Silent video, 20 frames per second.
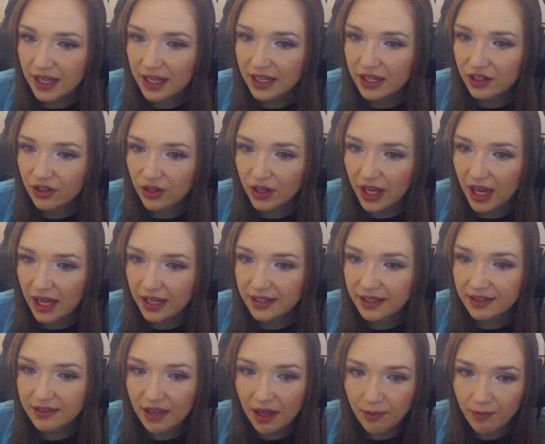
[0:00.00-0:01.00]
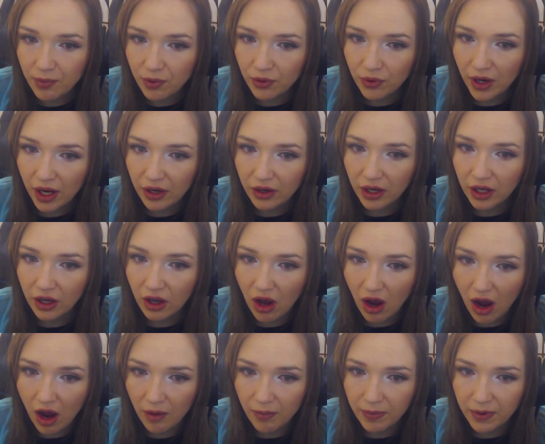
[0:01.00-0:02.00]
they create temporary
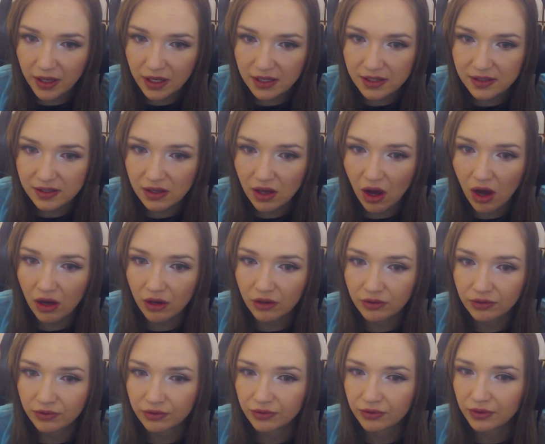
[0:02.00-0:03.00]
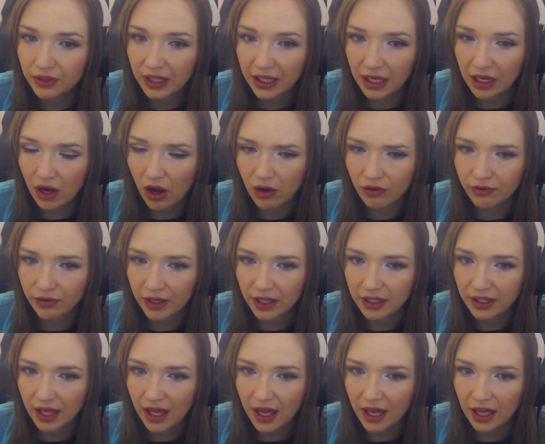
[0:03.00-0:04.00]
copies of
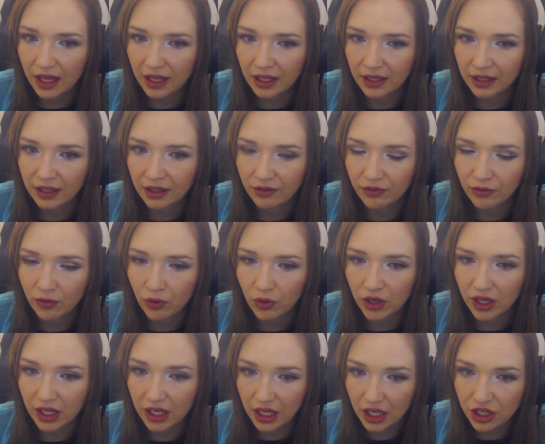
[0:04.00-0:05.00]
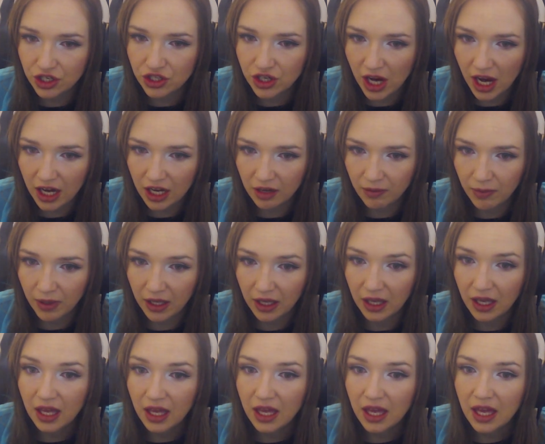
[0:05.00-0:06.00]
it, and for each
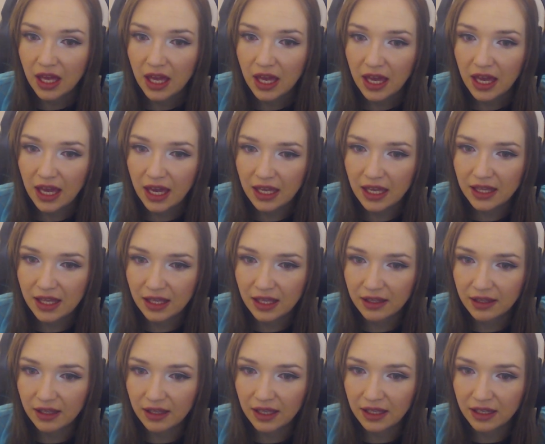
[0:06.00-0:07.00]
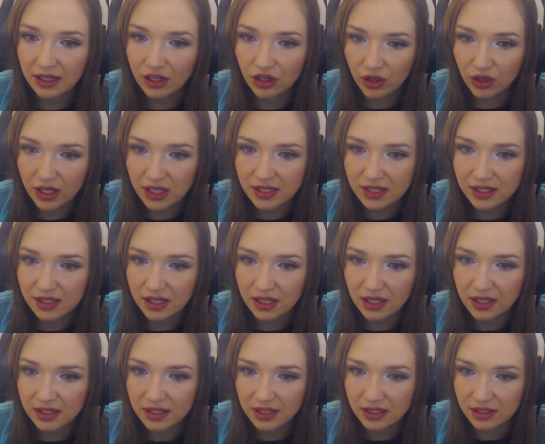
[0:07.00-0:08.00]
enemy hit increase
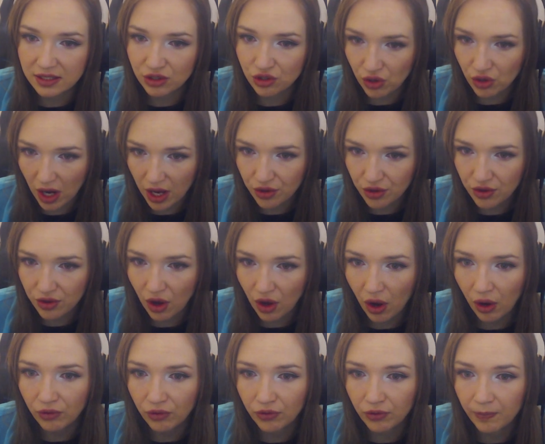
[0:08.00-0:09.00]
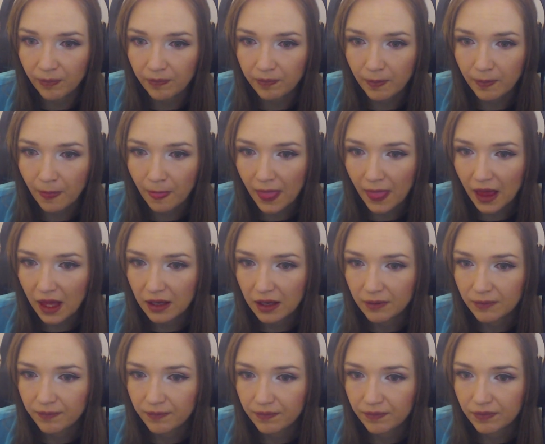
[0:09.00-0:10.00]
the strength of
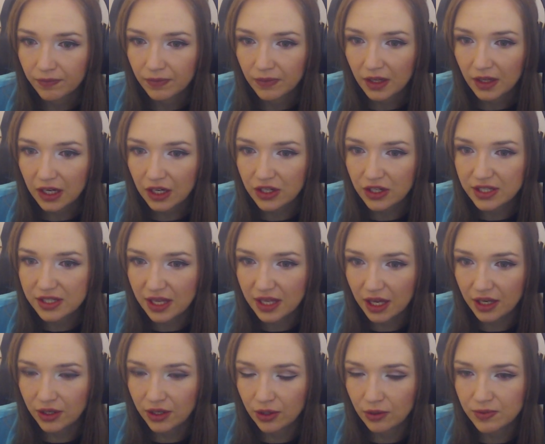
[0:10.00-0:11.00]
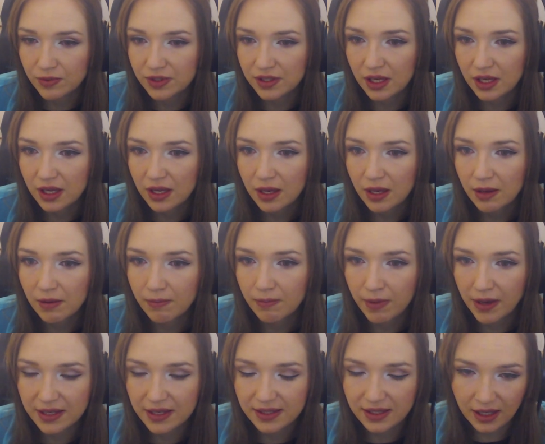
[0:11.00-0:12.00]
Crescendum's
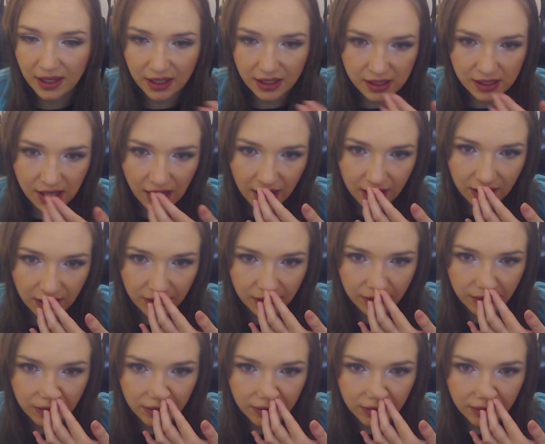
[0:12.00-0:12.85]
basic attack.